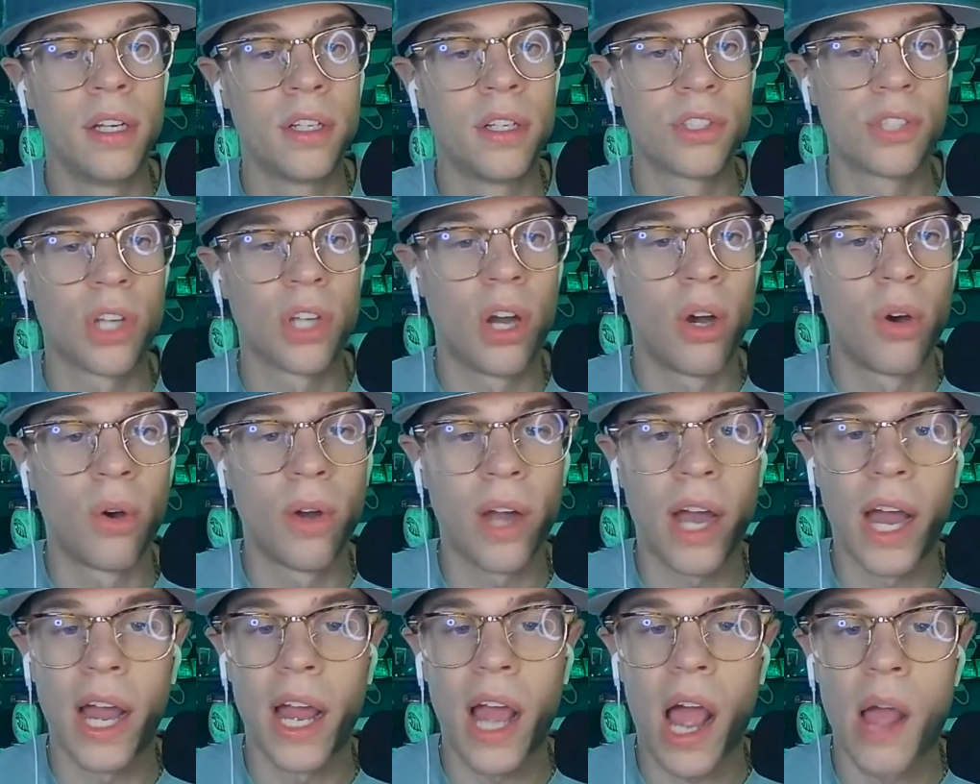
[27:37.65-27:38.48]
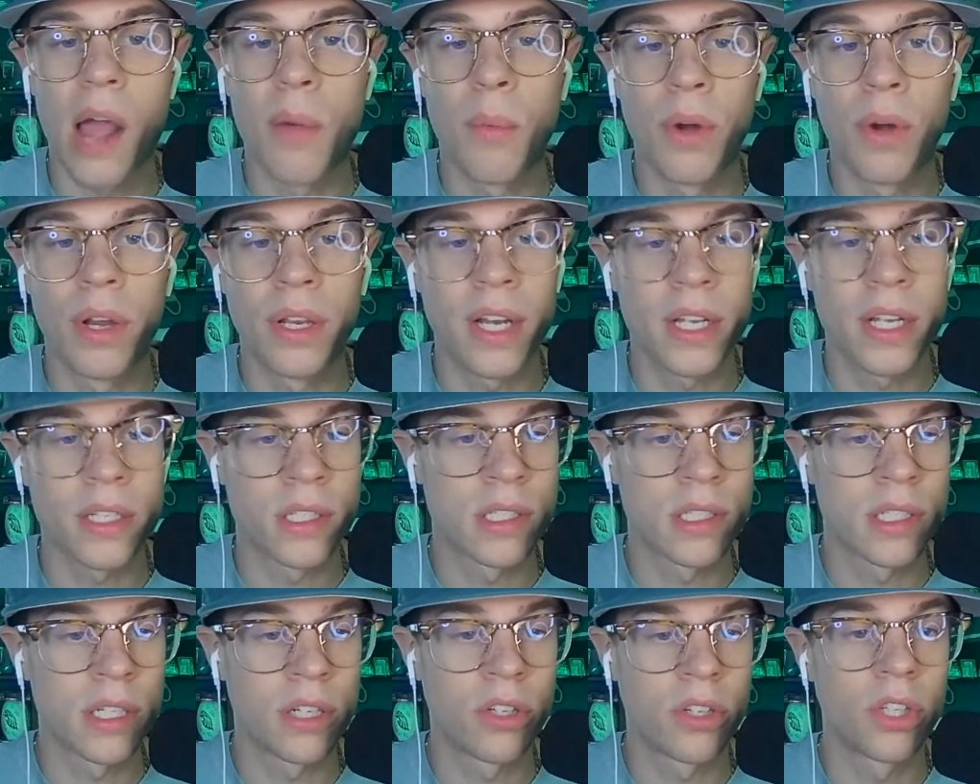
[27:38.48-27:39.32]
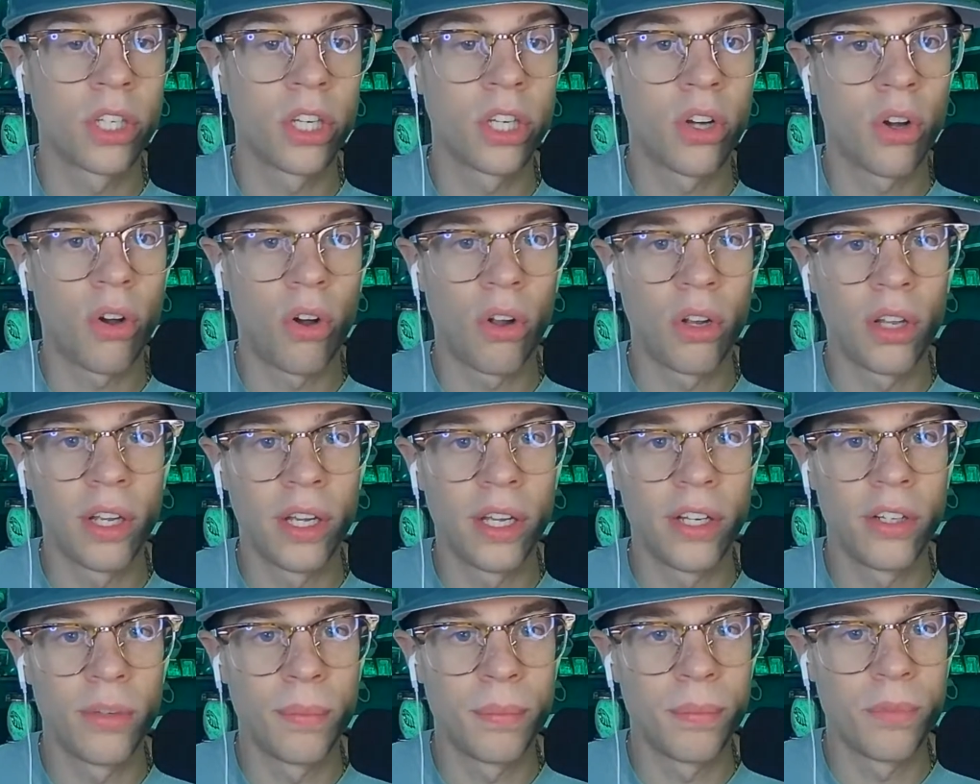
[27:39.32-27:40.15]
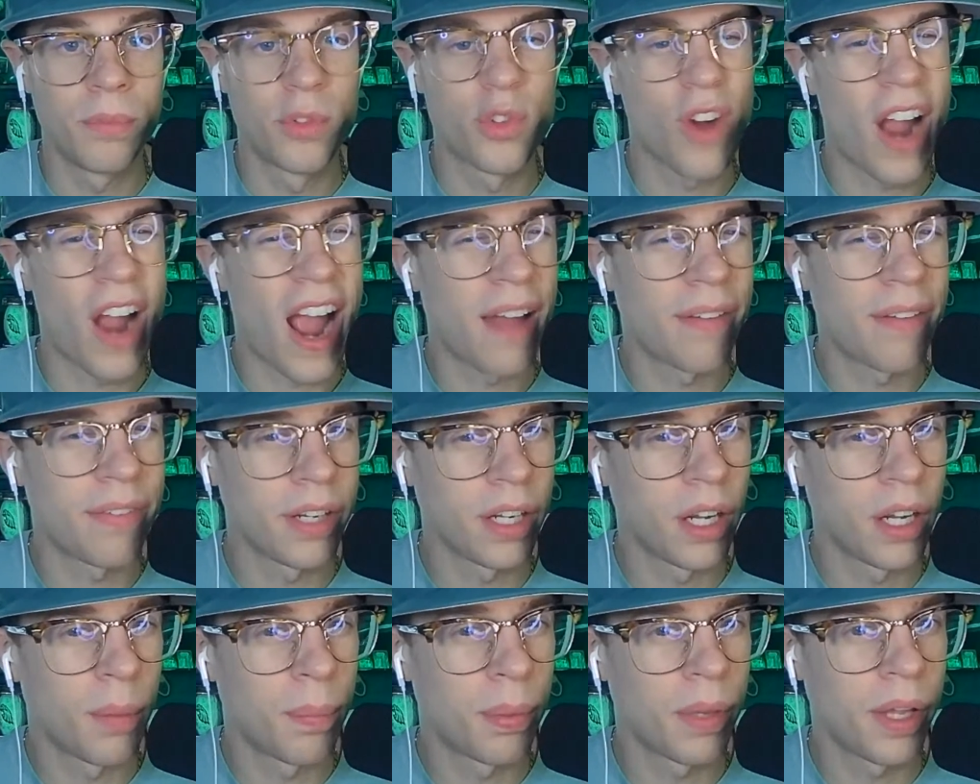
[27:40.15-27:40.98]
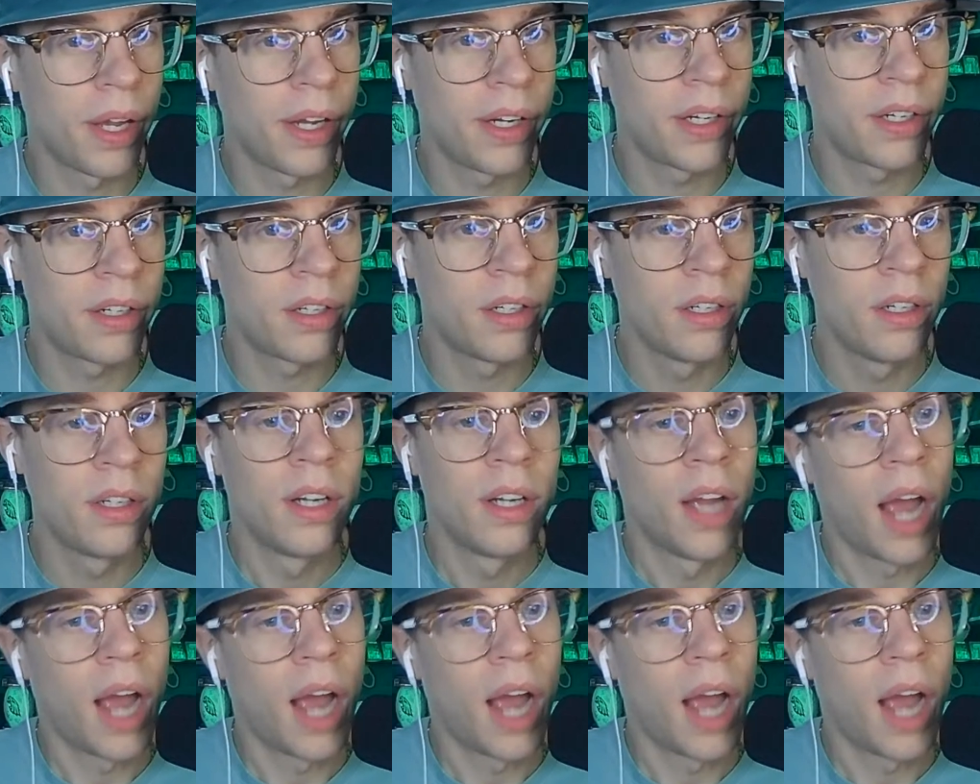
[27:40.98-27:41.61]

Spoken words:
So I wouldn't necessarily call it drafting a player.